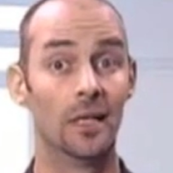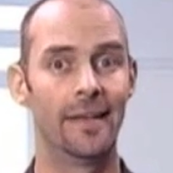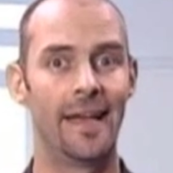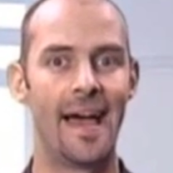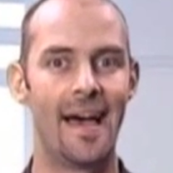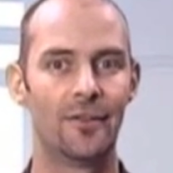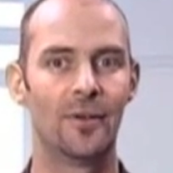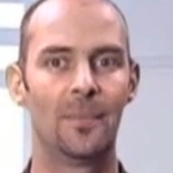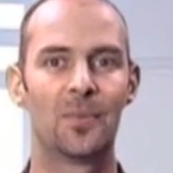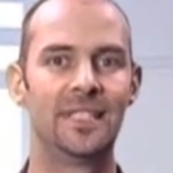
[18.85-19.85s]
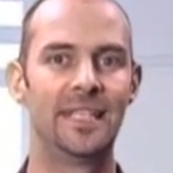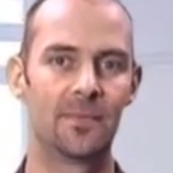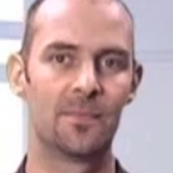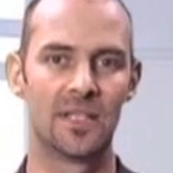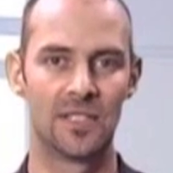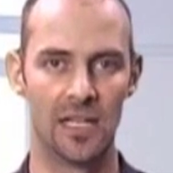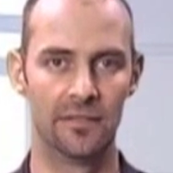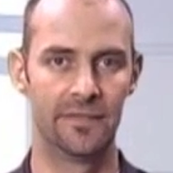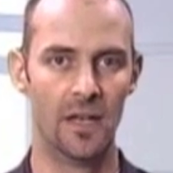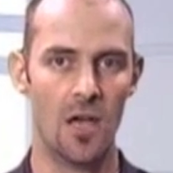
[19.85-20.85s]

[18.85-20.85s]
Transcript: how do I protect myself?